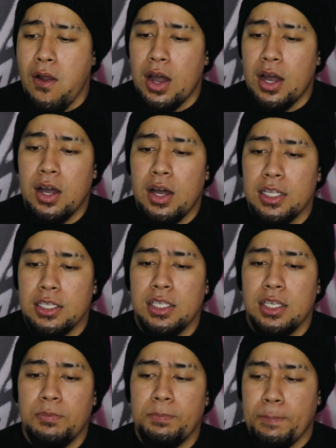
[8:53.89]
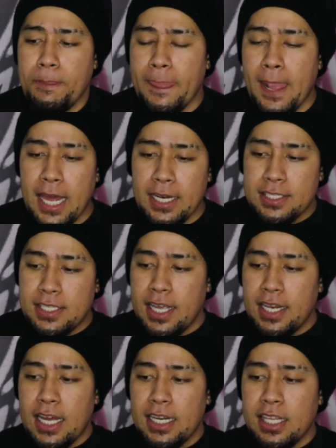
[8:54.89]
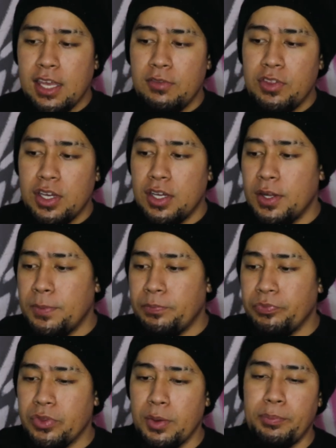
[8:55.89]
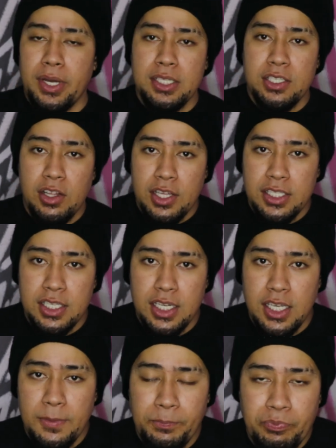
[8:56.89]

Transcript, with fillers: Uh, let's see, out of 10, I'd give the the Bud Salt Lake City.